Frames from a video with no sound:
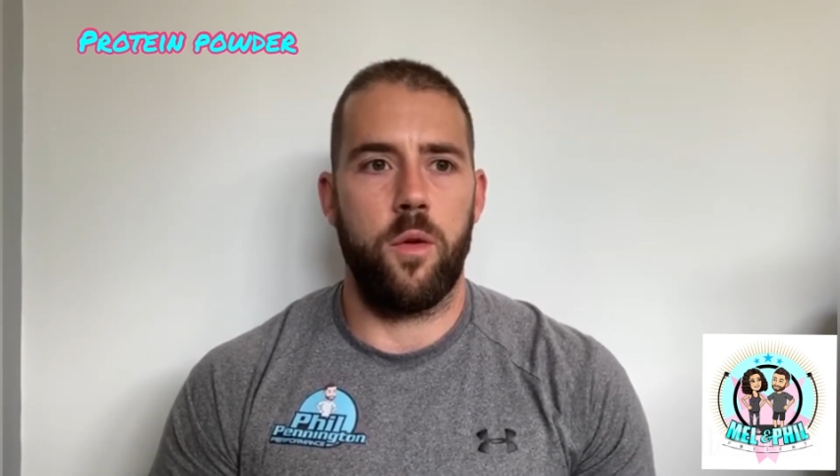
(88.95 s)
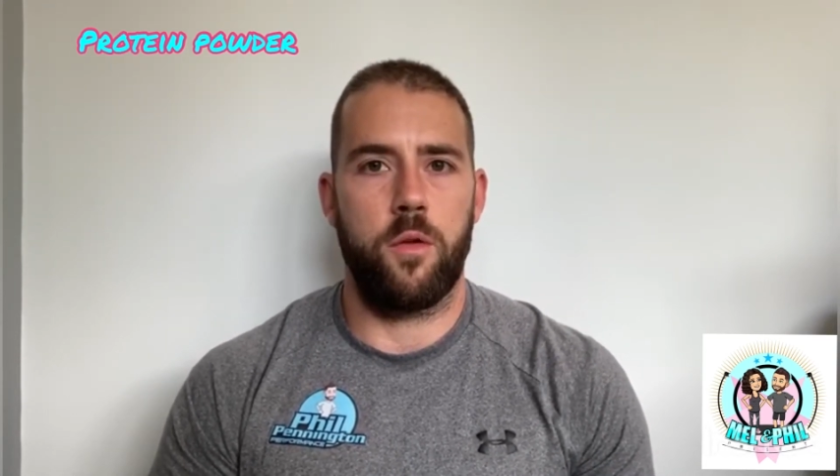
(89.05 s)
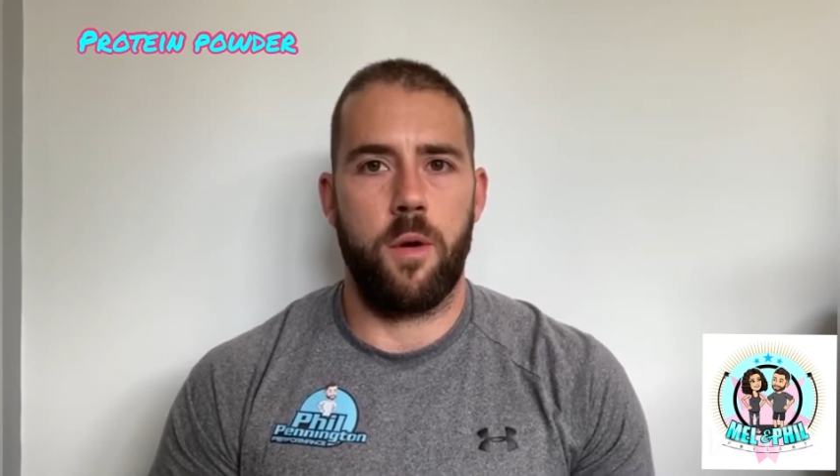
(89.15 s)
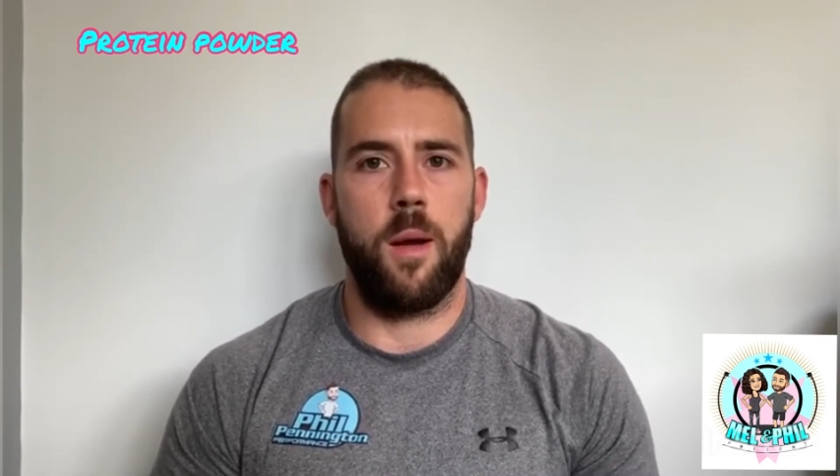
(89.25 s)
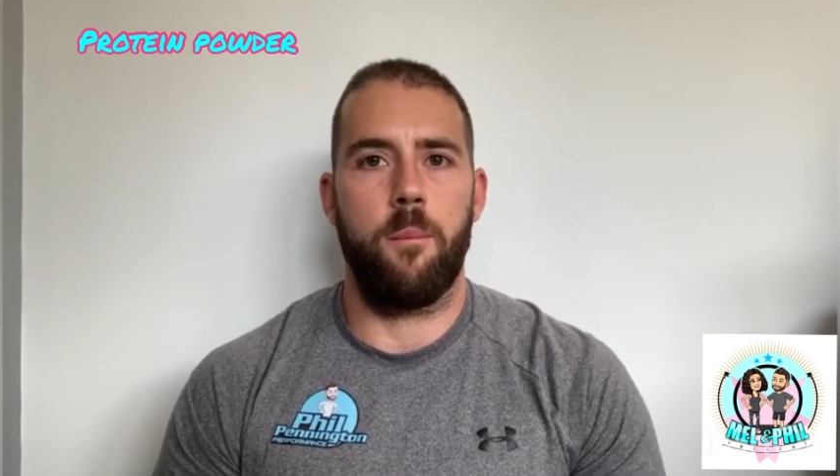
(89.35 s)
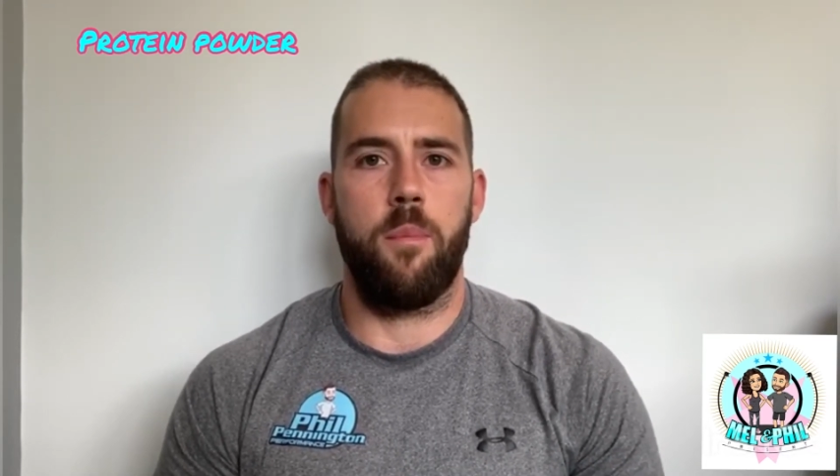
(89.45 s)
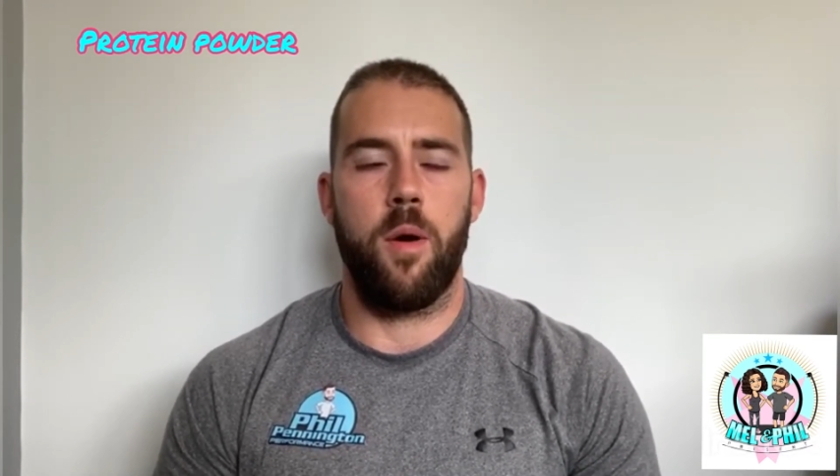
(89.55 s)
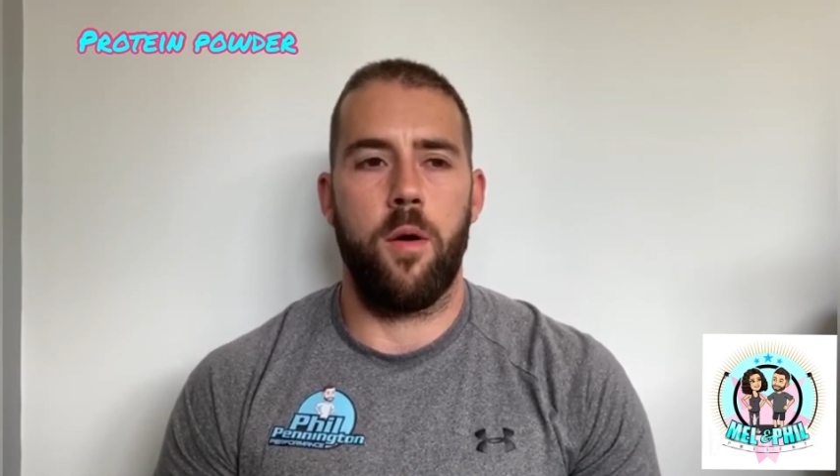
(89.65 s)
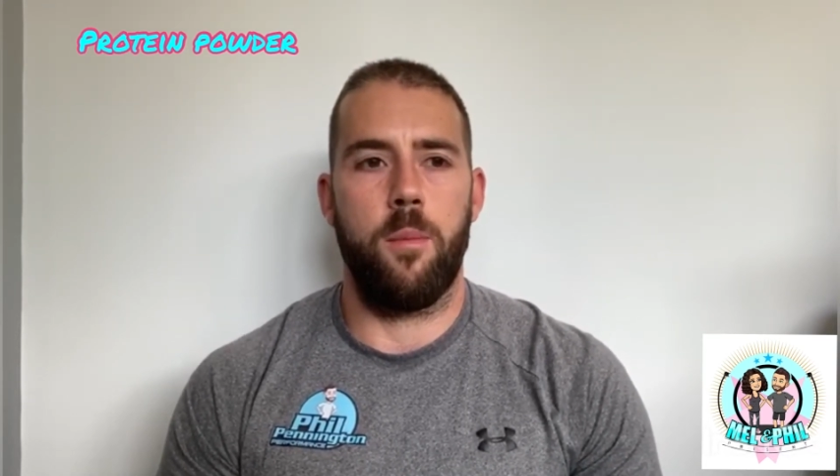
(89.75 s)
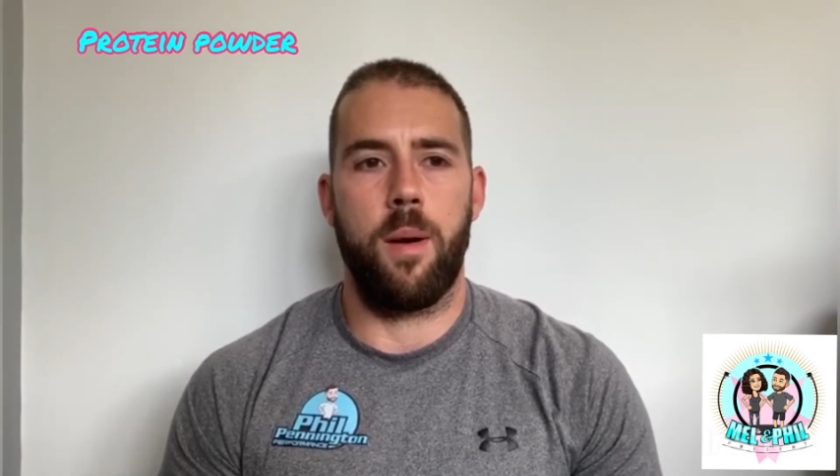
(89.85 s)
gram
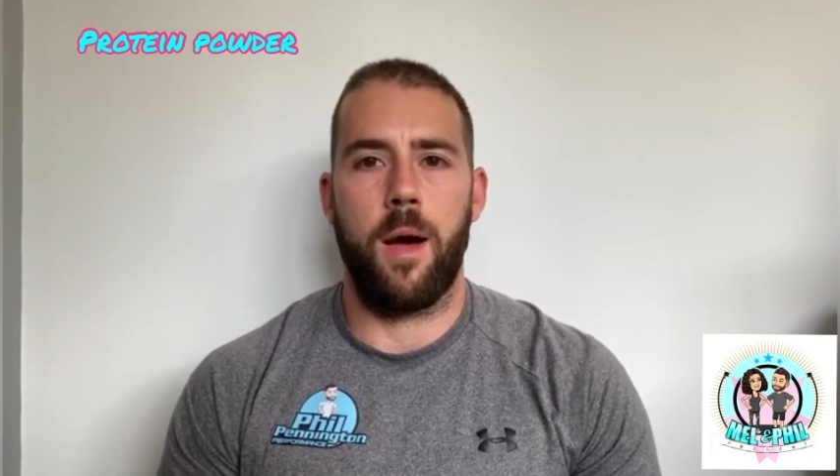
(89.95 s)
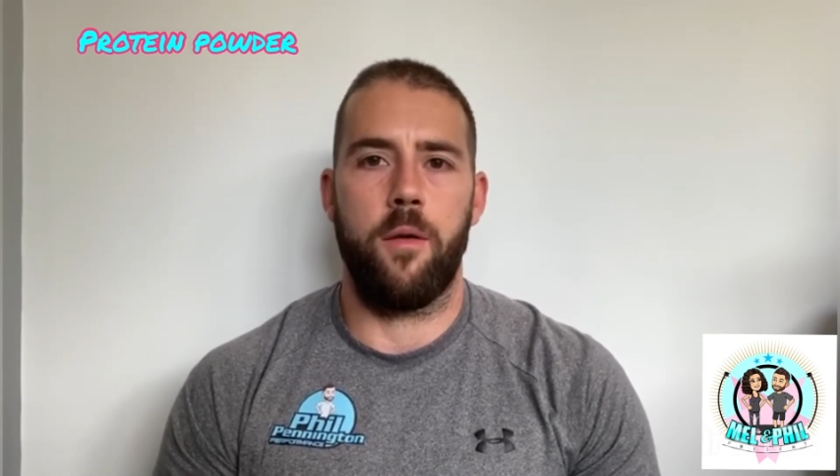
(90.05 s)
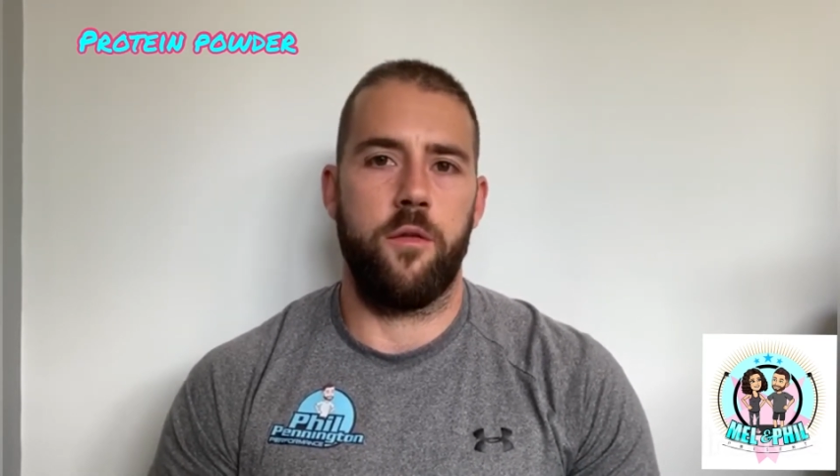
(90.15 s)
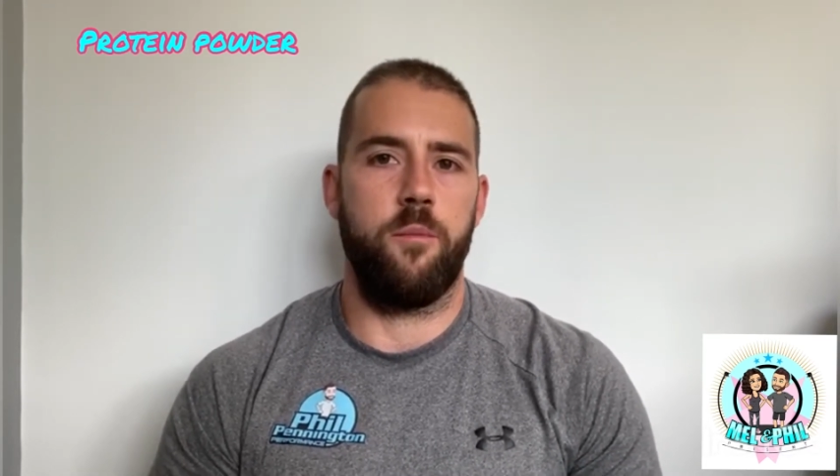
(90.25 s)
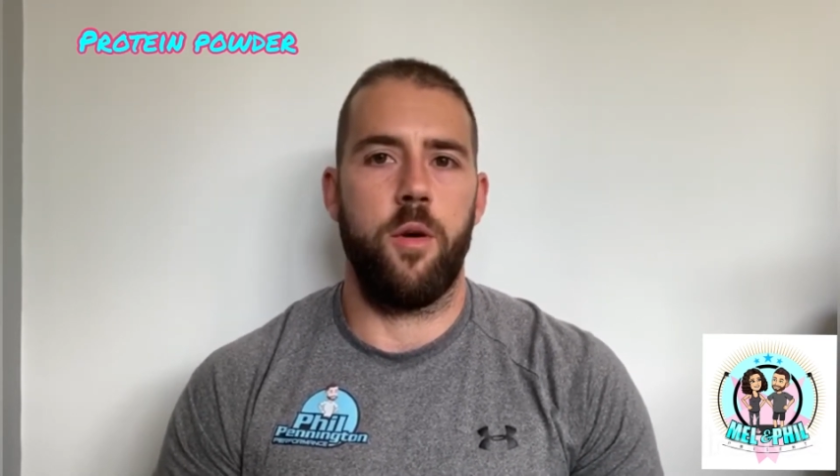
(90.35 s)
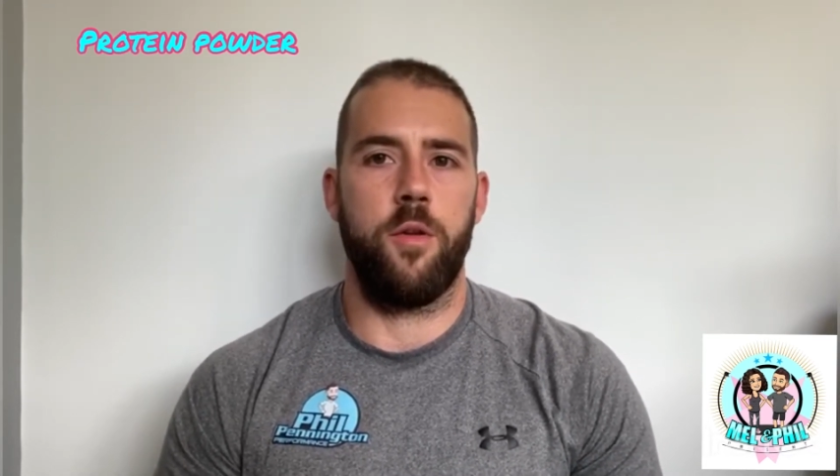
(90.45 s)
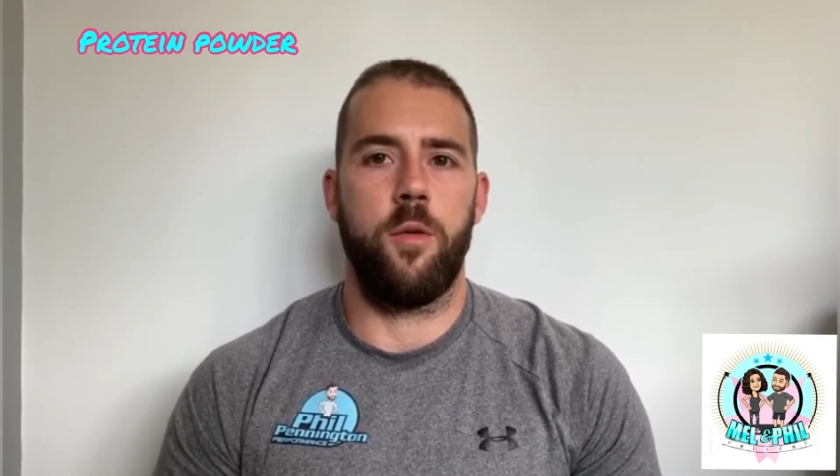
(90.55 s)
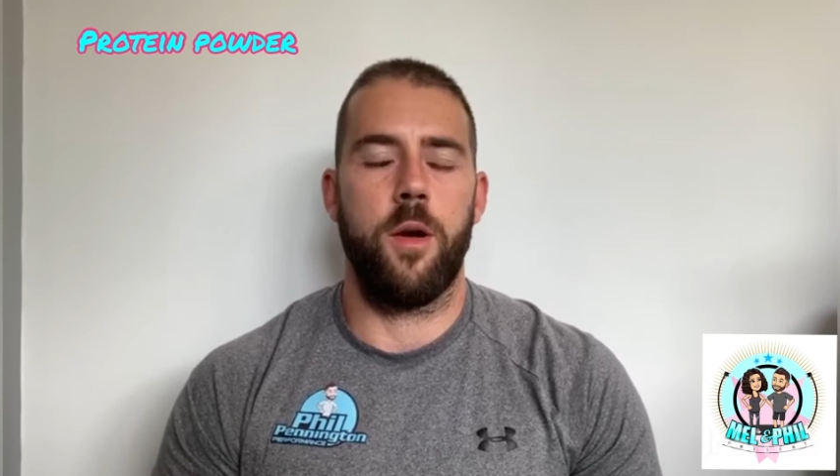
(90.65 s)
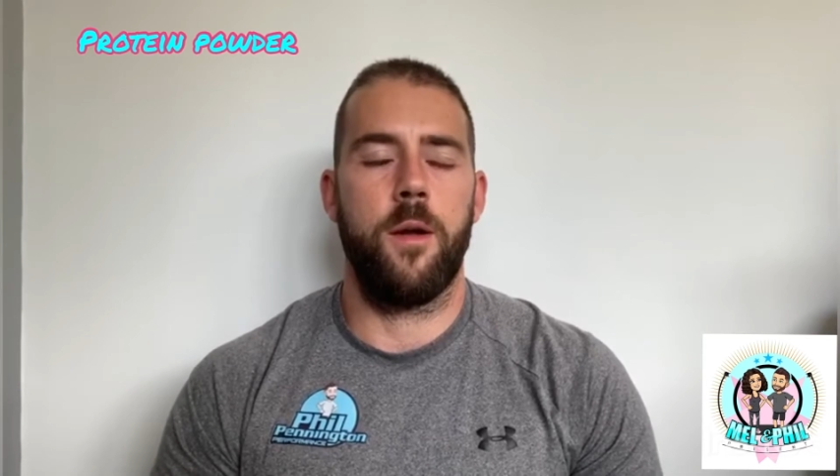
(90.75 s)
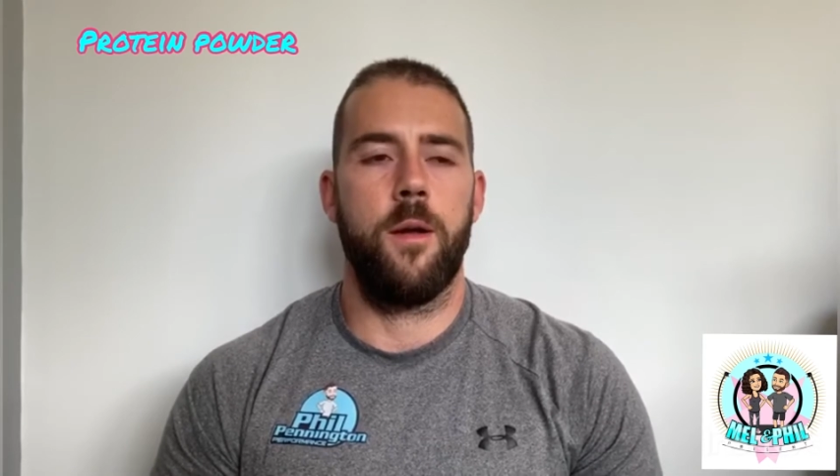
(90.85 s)
per pound of body weight.